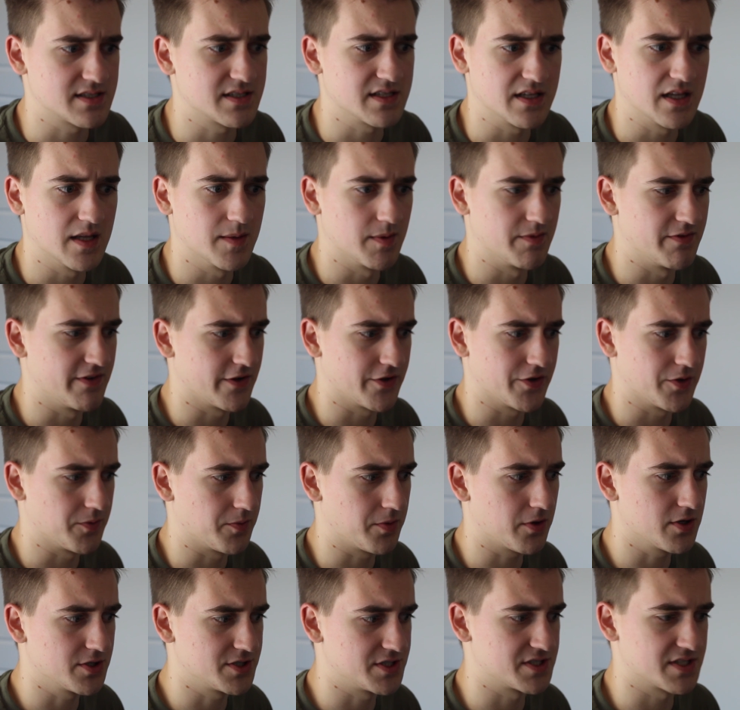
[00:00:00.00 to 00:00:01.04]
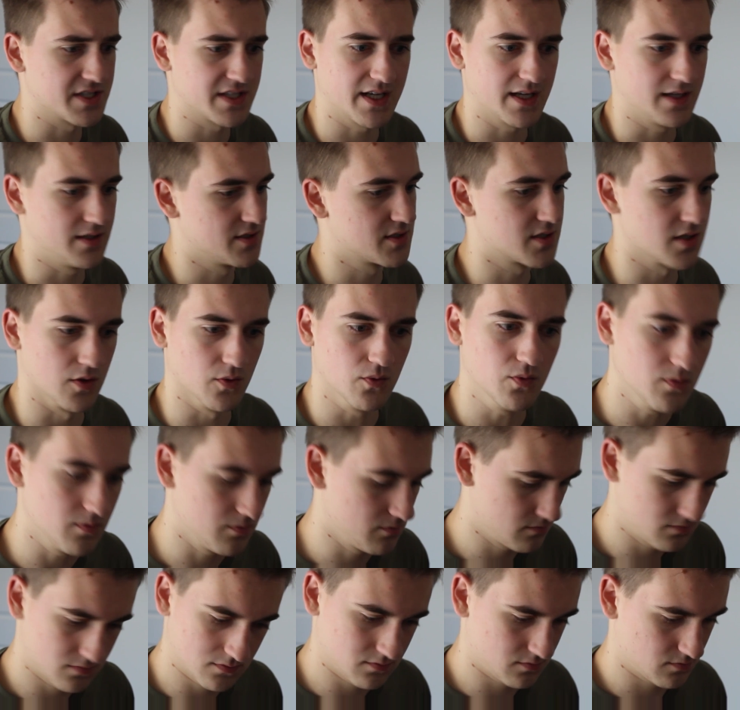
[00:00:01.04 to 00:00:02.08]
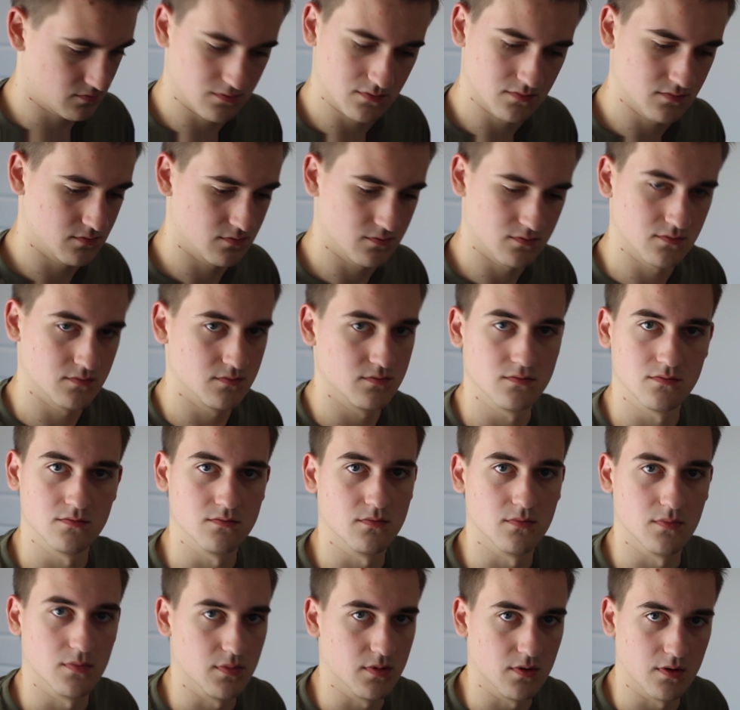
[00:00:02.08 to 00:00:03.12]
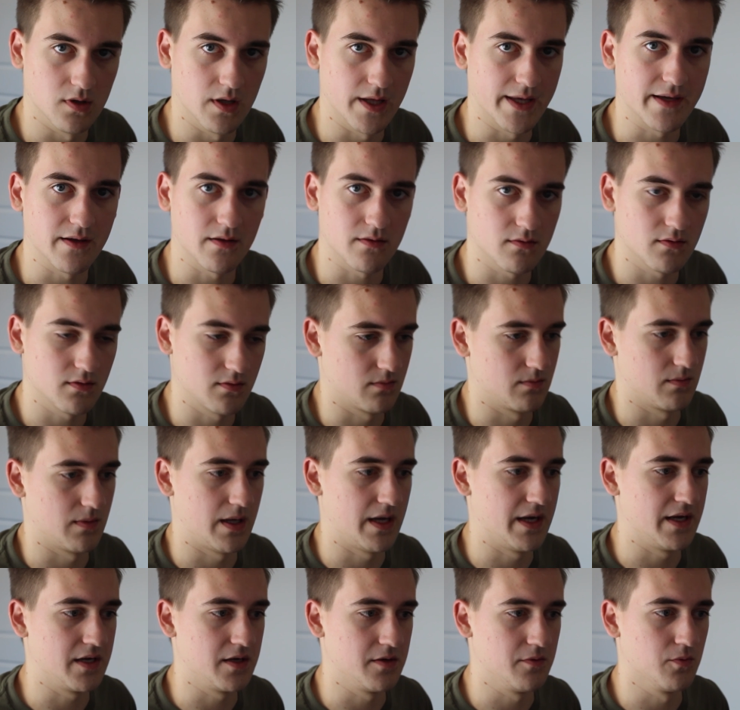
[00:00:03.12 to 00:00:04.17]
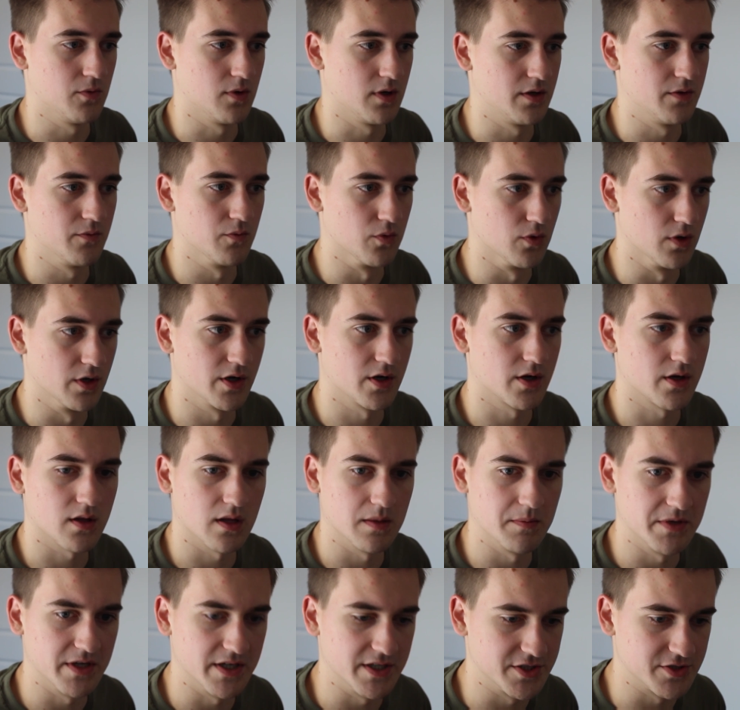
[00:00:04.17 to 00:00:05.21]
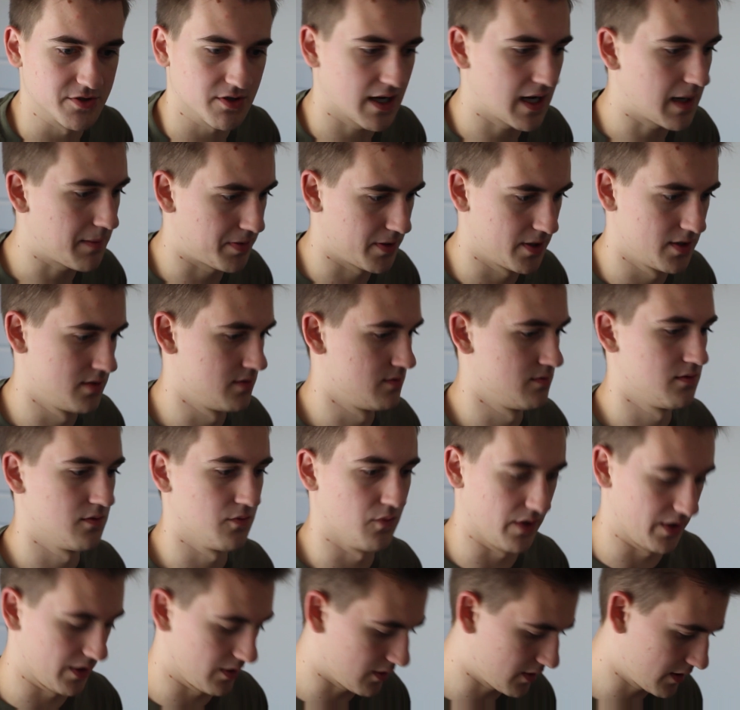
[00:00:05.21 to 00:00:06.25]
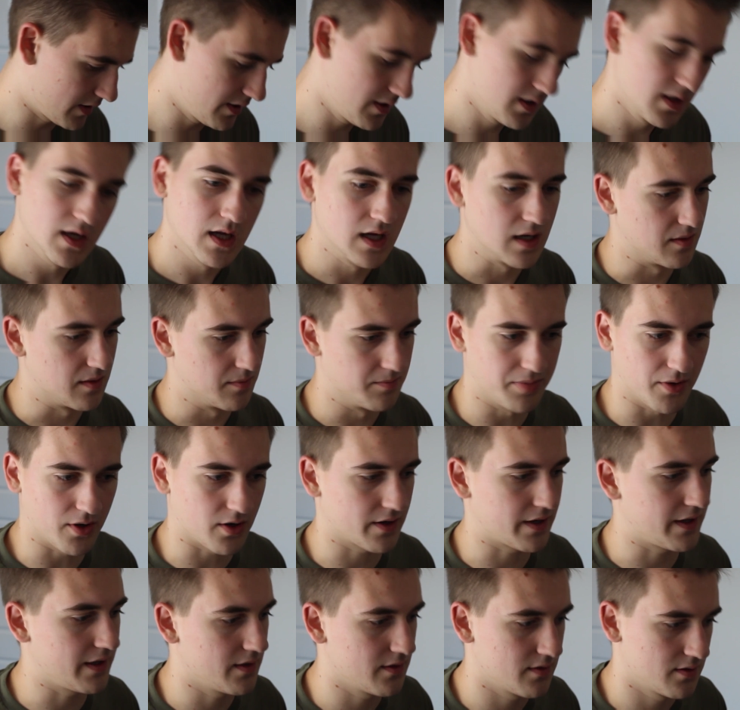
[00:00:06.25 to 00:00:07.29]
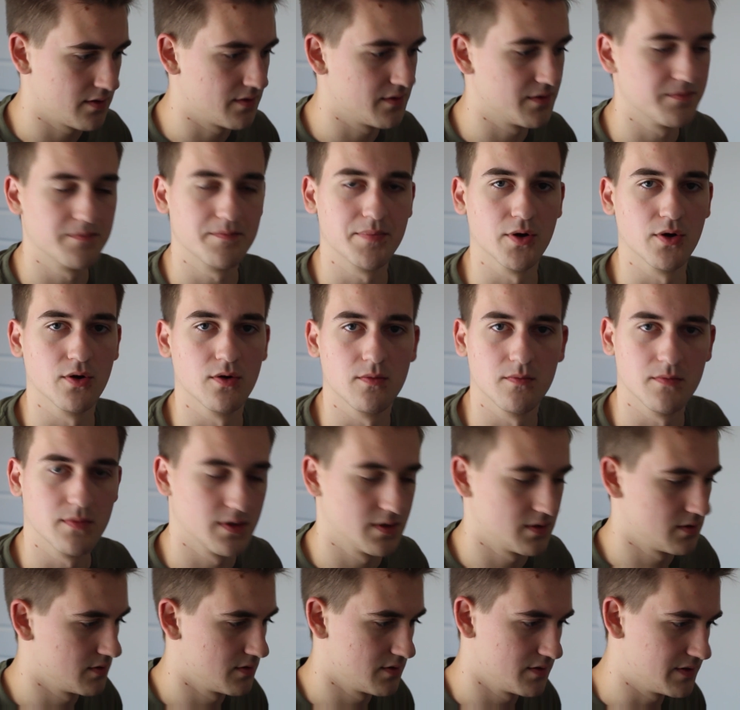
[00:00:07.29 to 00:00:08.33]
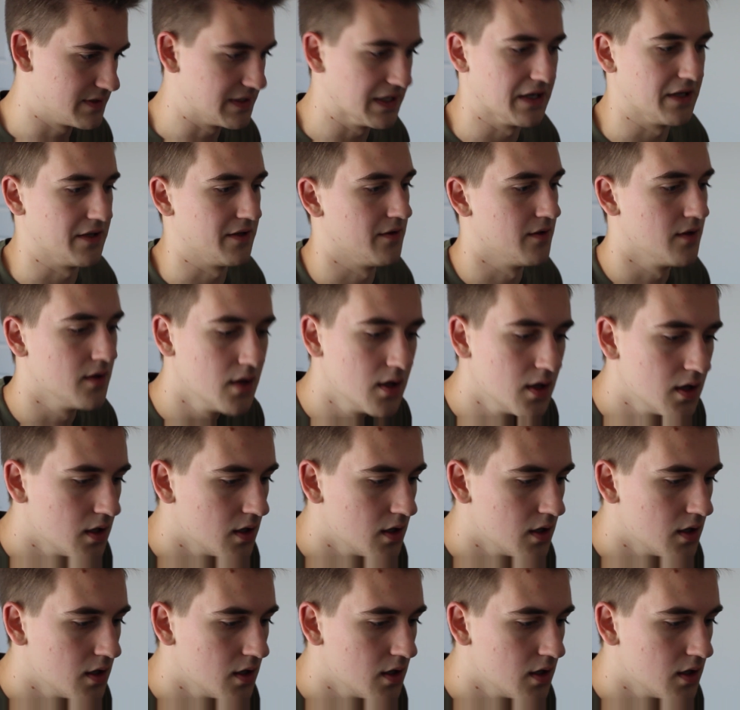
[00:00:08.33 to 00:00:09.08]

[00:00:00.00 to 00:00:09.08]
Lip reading: and I see them available to purchase again. So like anyone would on a limited drop, went on, bought it, boom, done.